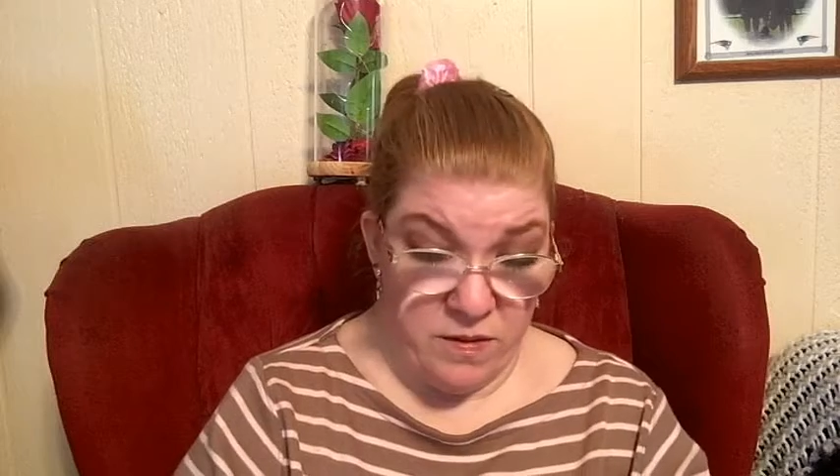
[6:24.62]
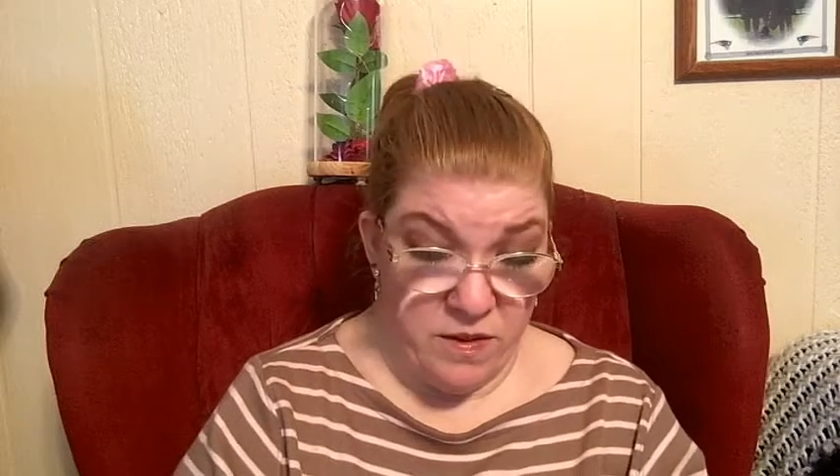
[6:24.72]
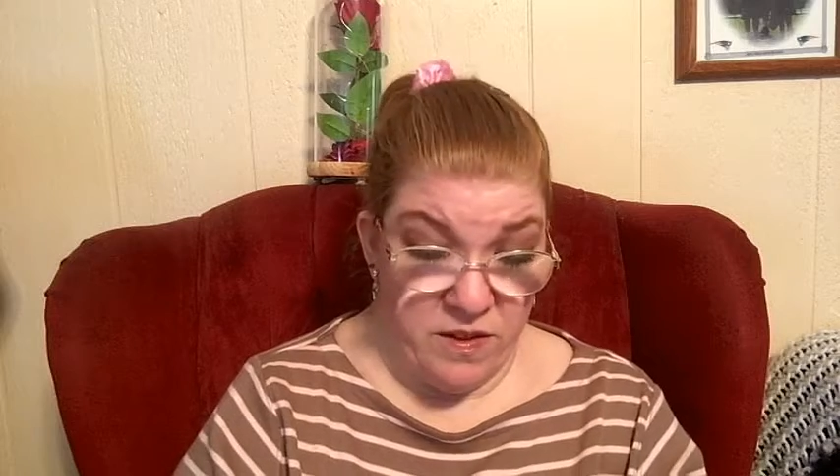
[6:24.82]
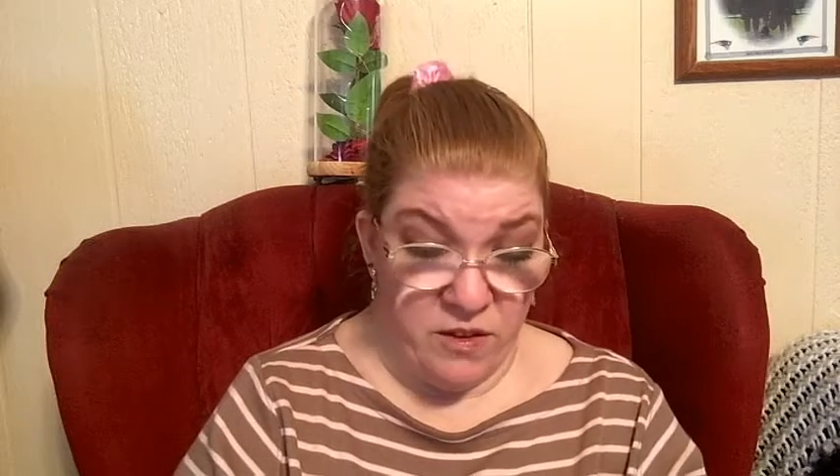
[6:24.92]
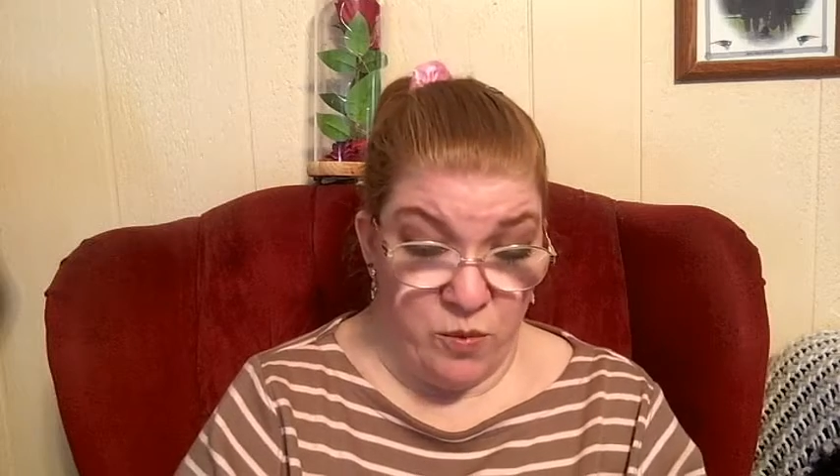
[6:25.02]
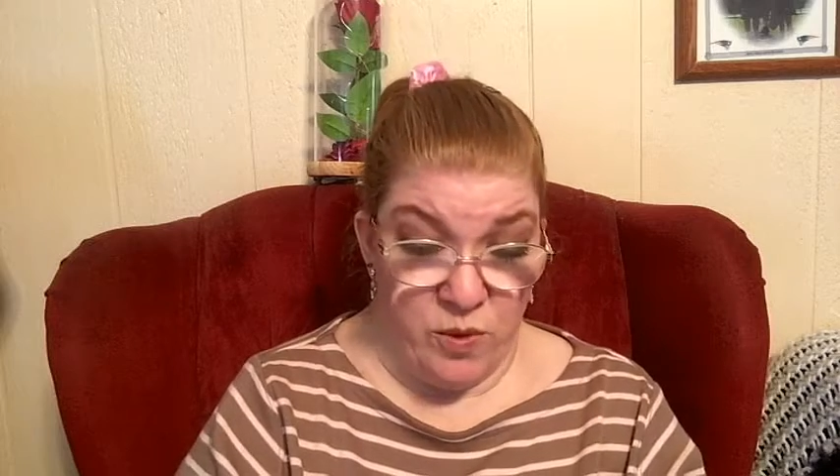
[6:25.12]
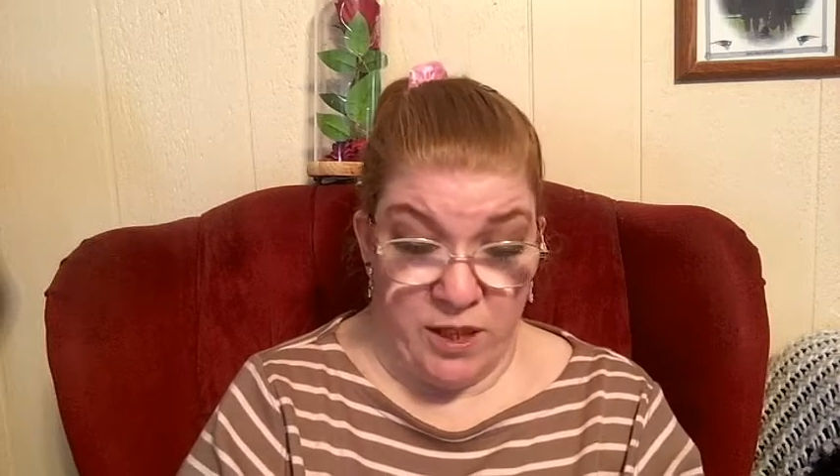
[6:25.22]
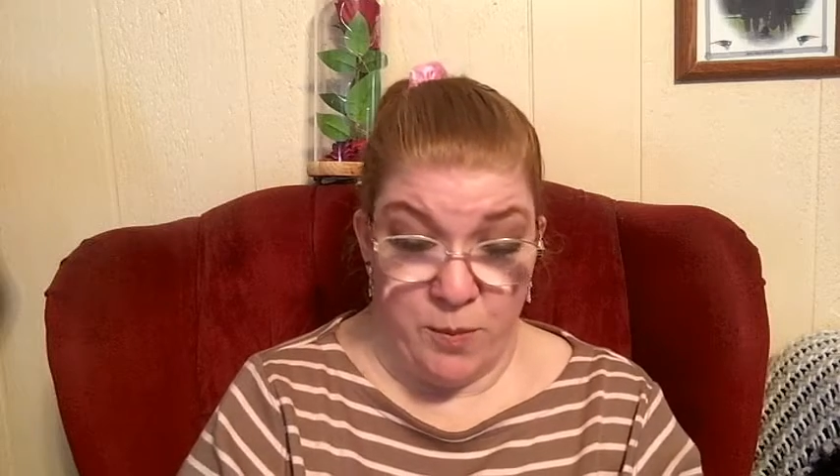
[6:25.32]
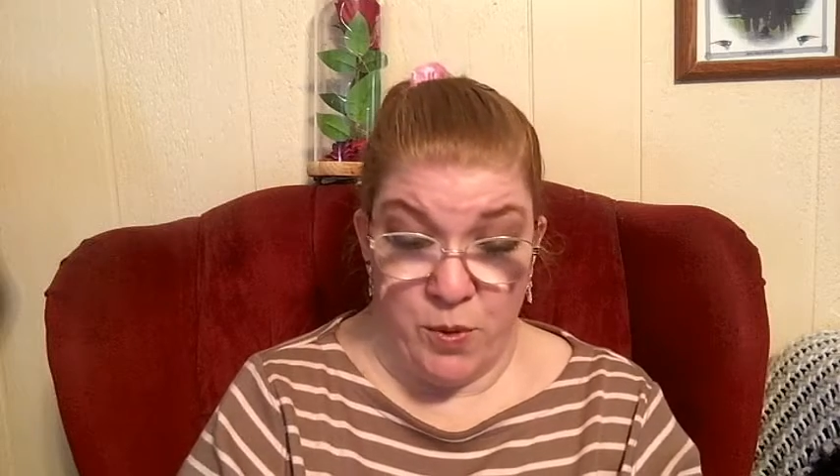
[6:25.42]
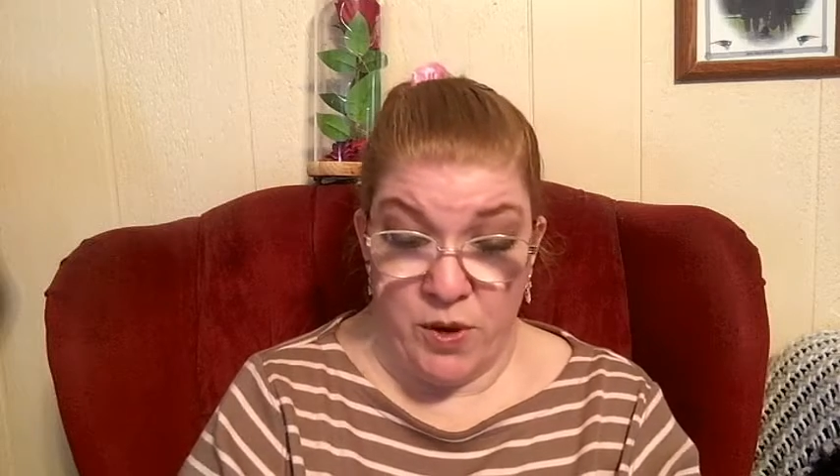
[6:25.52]
This is
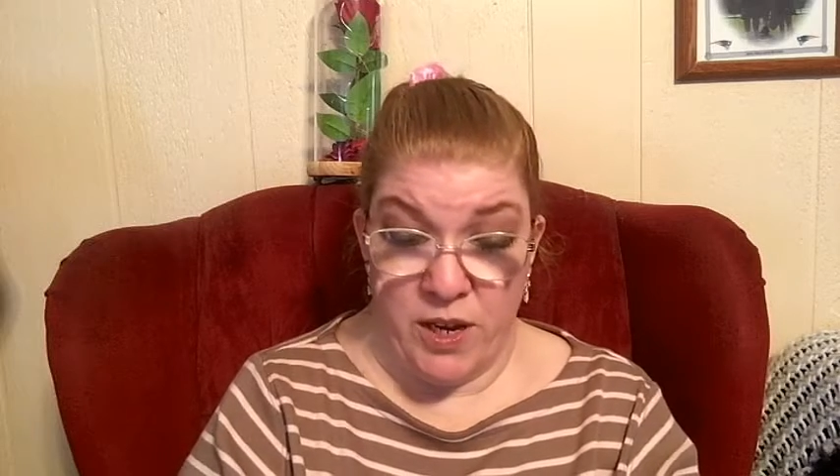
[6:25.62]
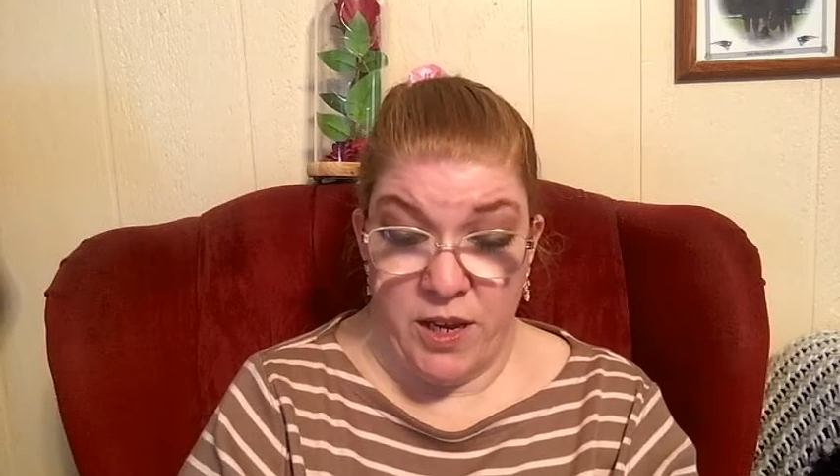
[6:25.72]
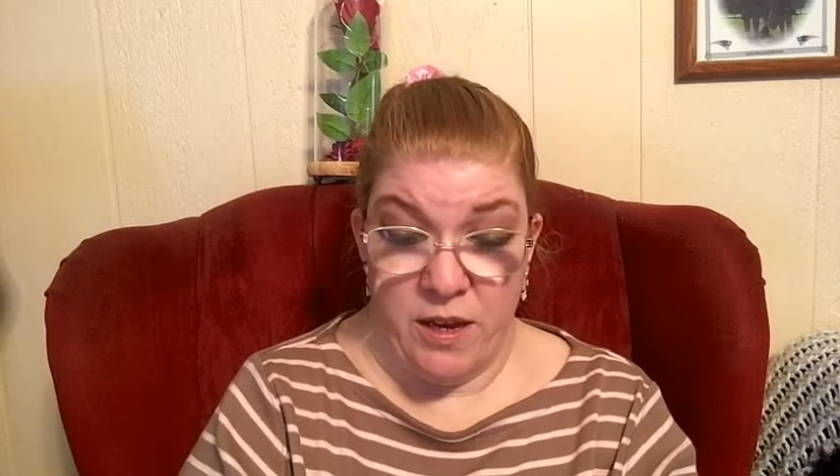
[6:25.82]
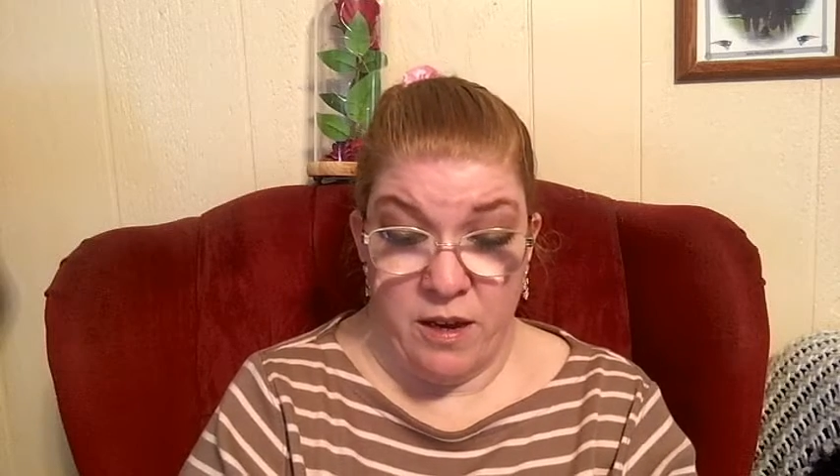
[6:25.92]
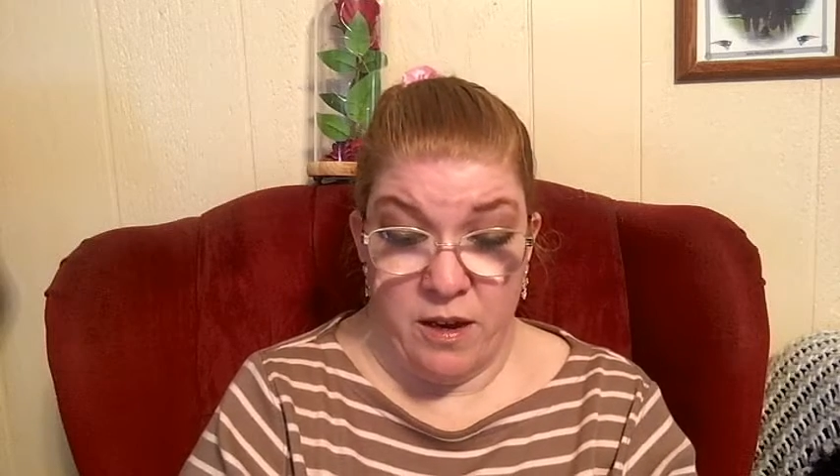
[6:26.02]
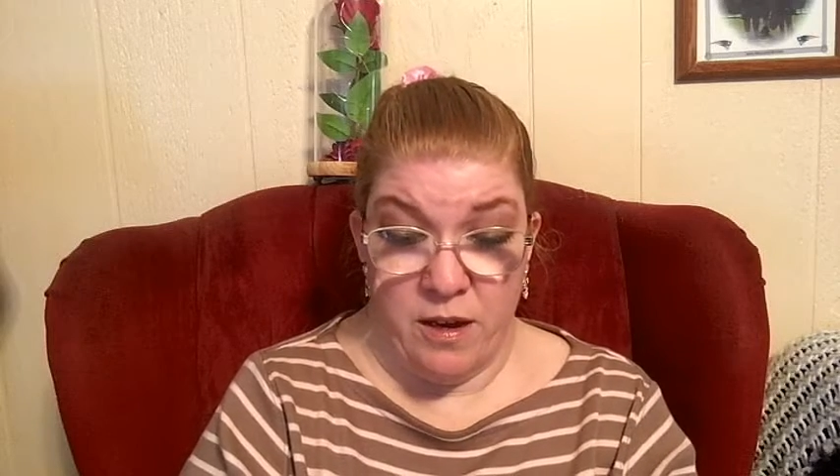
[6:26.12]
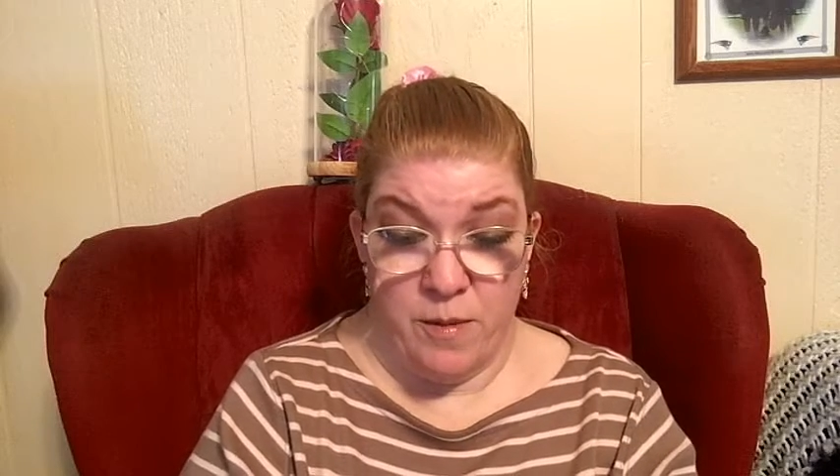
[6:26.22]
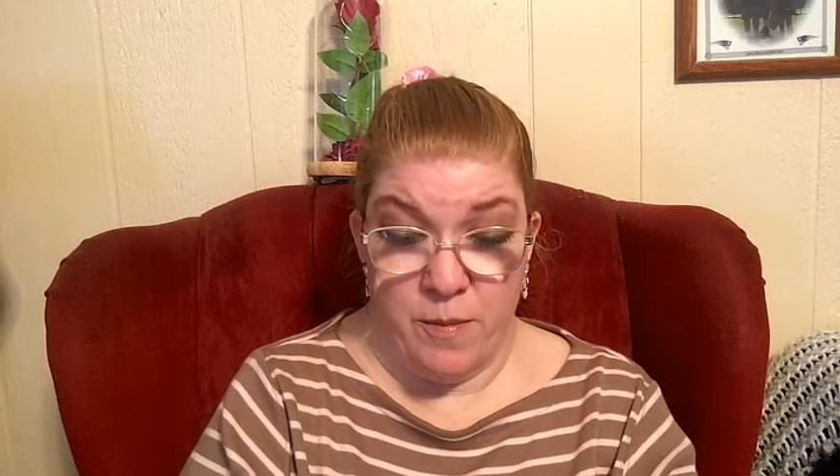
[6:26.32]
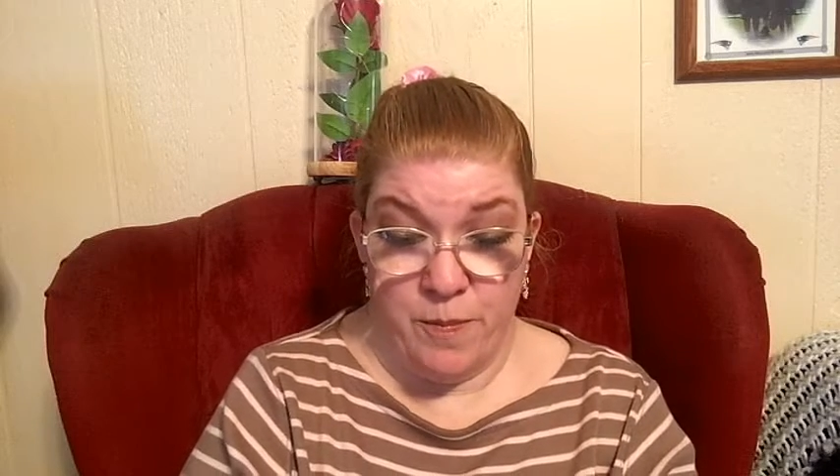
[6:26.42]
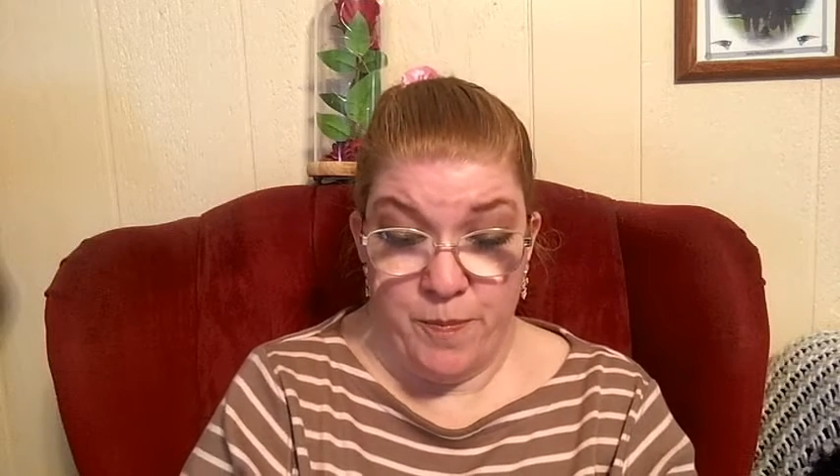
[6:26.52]
really pretty.
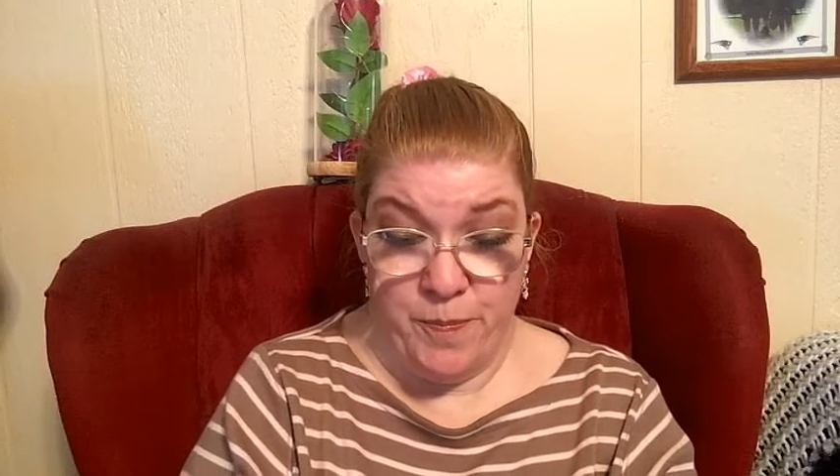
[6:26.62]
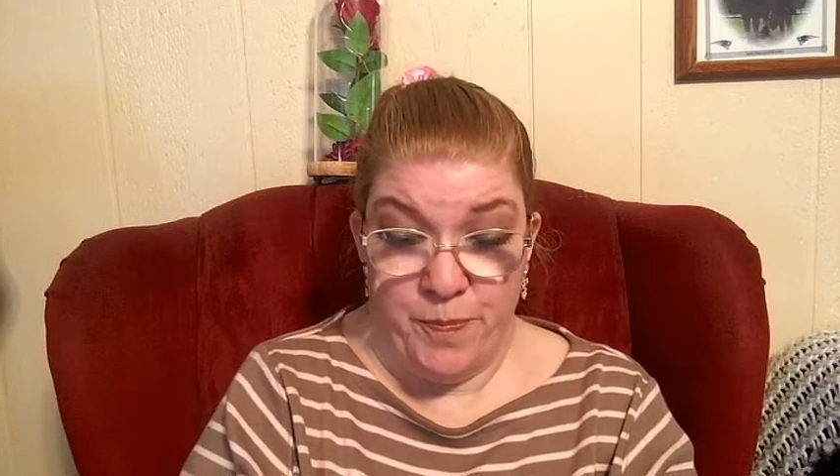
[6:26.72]
I'm